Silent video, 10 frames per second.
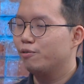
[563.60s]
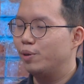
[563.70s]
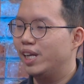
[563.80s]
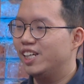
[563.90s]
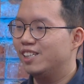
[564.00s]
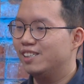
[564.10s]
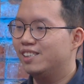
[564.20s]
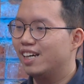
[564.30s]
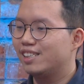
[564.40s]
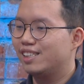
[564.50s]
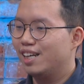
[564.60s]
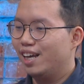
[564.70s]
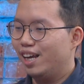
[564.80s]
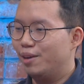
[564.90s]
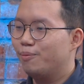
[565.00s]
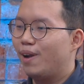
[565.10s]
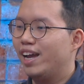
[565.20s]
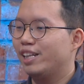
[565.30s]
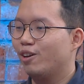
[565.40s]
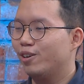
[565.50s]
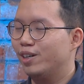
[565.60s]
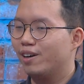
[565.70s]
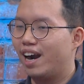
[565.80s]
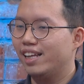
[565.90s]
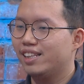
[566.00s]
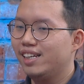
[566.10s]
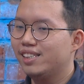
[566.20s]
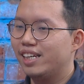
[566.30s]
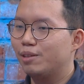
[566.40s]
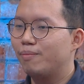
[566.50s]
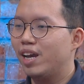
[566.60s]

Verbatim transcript: we just imply it on the writings, it